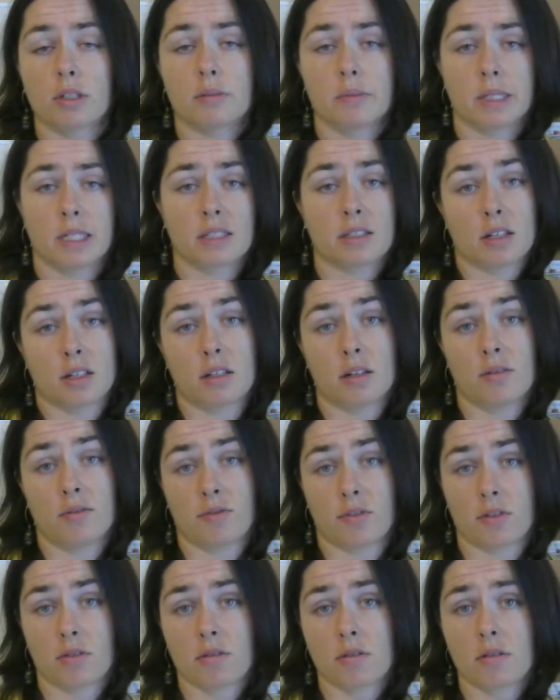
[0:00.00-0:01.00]
to be extended
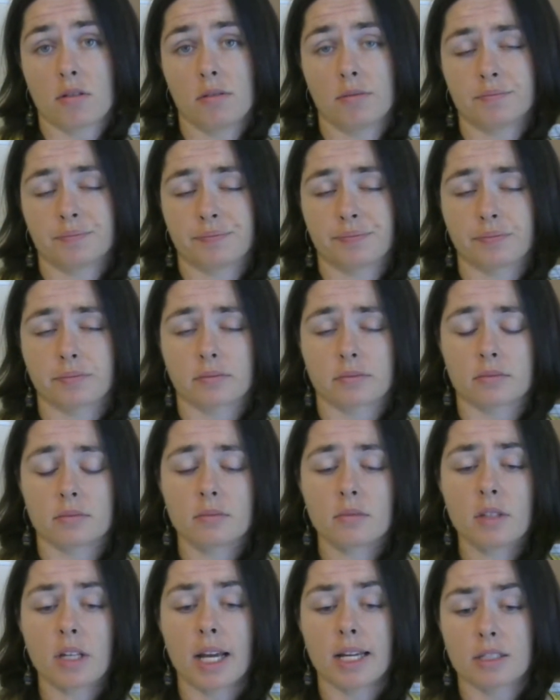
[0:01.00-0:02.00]
further.
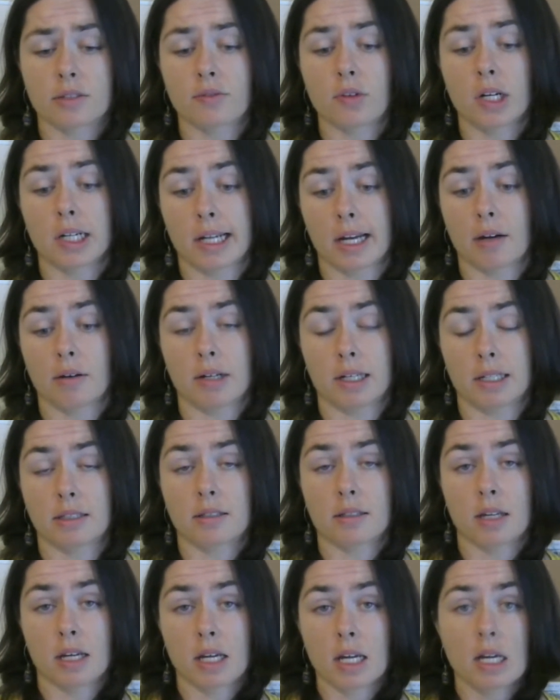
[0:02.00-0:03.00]
As of right now,
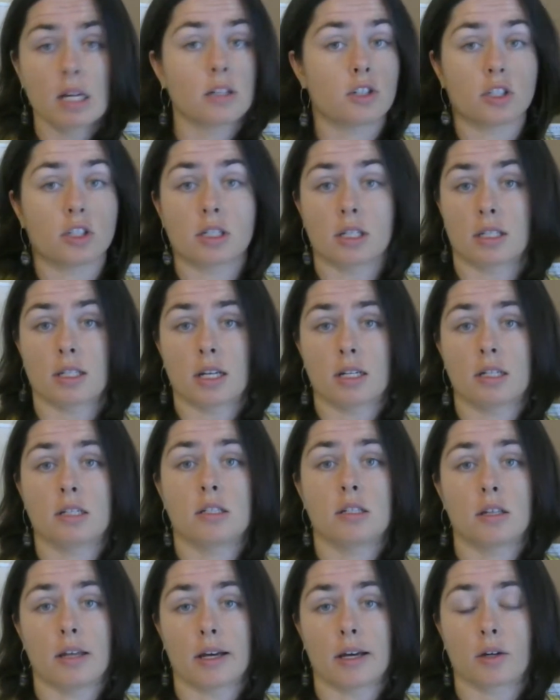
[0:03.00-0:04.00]
it's just extended
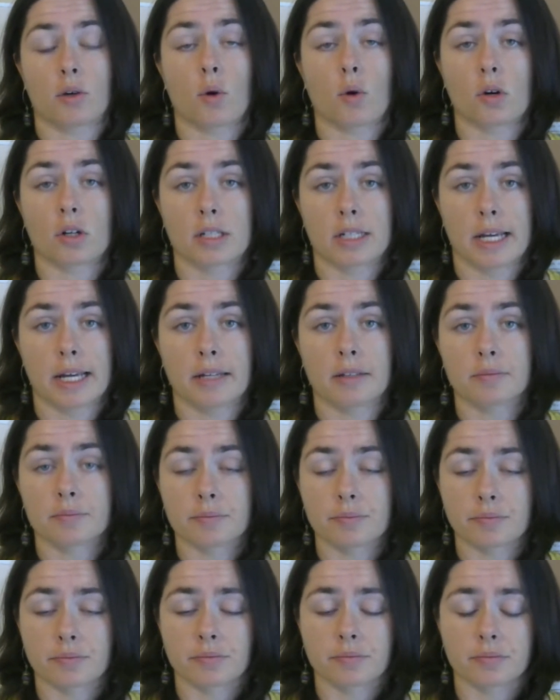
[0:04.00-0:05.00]
to that court date.
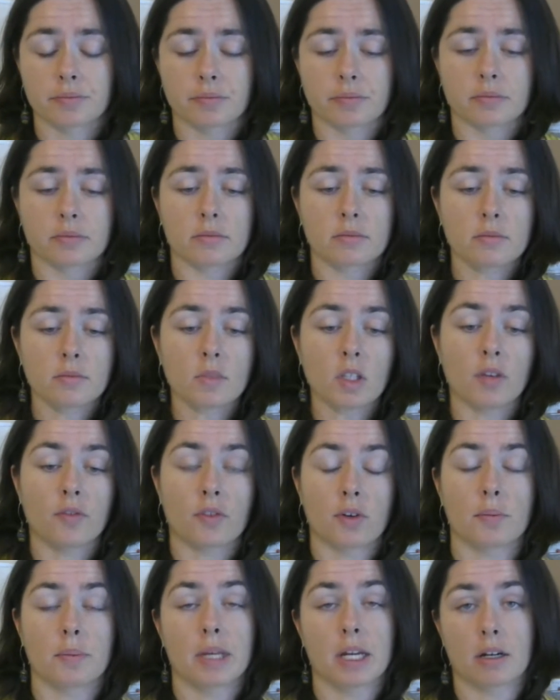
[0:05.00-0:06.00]

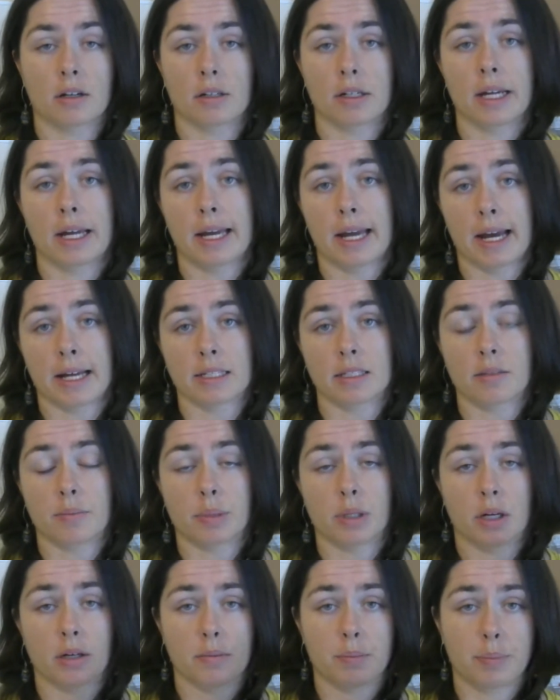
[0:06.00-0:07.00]
From there, it has the
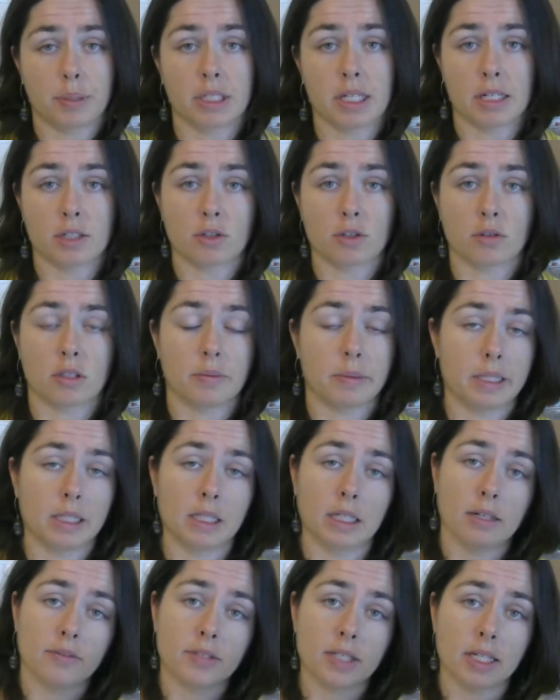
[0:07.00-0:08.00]
potential to be
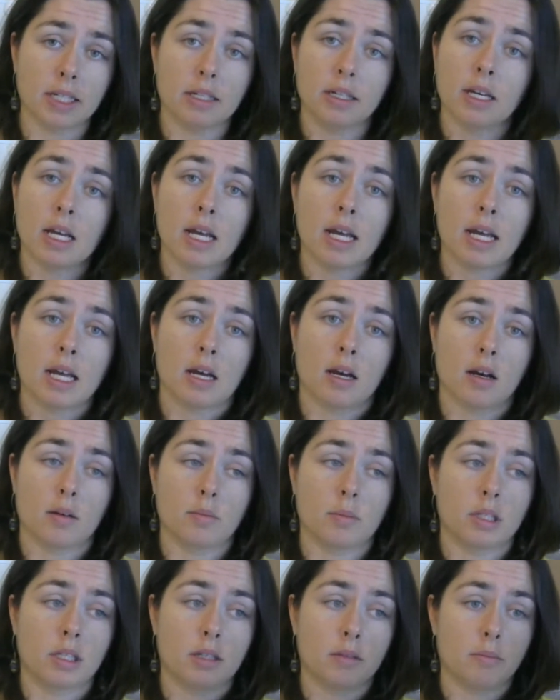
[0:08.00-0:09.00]
lifted,
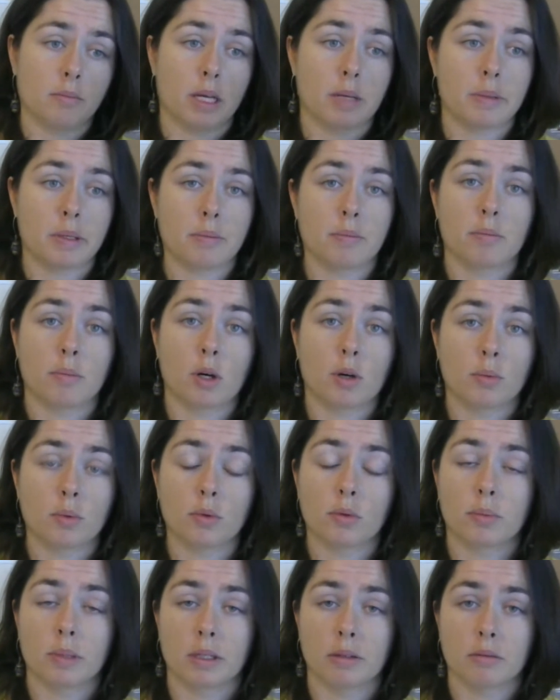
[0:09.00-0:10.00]
and then maybe MOBE
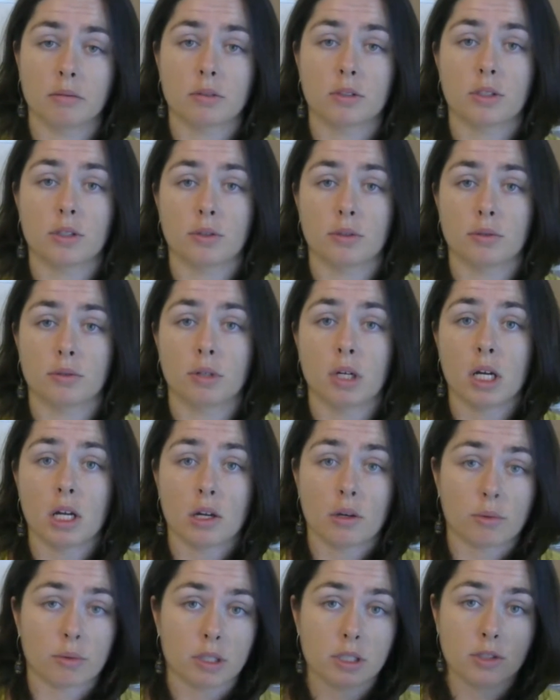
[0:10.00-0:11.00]
will be able to
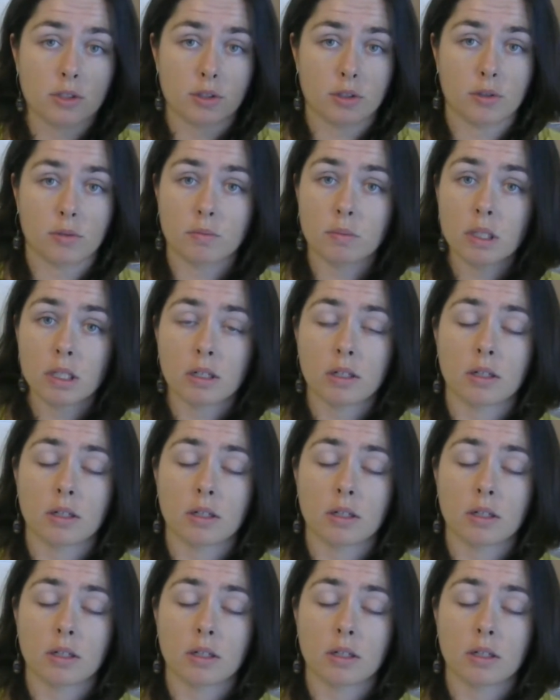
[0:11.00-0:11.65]
resume.